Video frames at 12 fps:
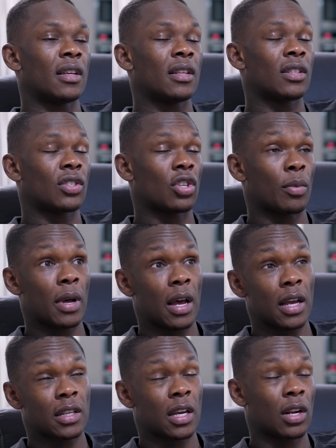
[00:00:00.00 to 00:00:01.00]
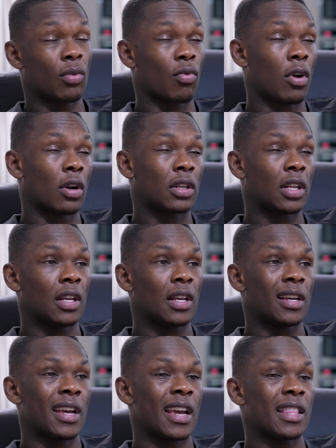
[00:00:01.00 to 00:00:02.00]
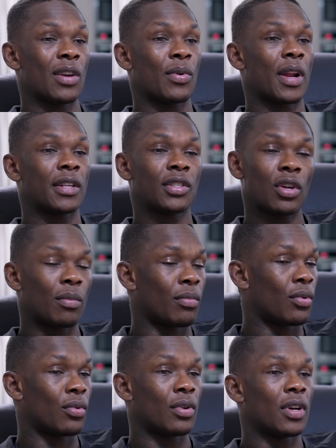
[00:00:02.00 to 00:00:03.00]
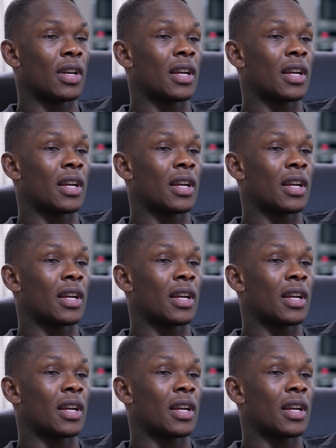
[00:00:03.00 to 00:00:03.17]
saw my eyes kind of rocked, and then when I stumble